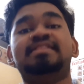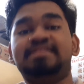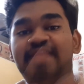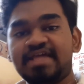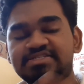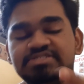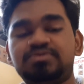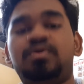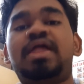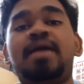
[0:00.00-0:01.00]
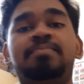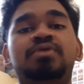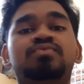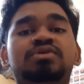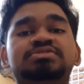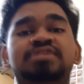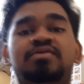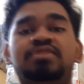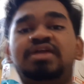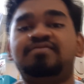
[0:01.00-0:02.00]
Next, what happened was they
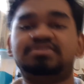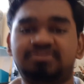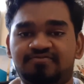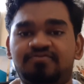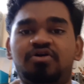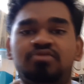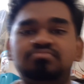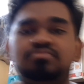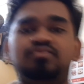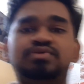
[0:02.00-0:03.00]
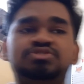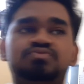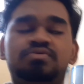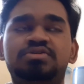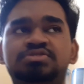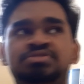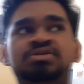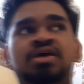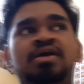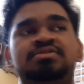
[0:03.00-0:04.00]
will give us a form, which was
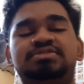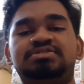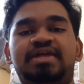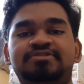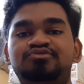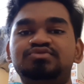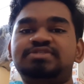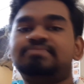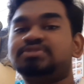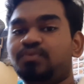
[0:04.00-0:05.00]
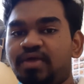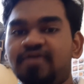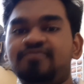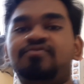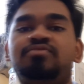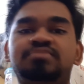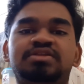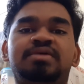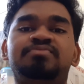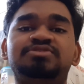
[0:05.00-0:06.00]
just like 2 steps away from the
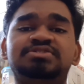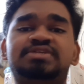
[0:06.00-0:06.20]
temperature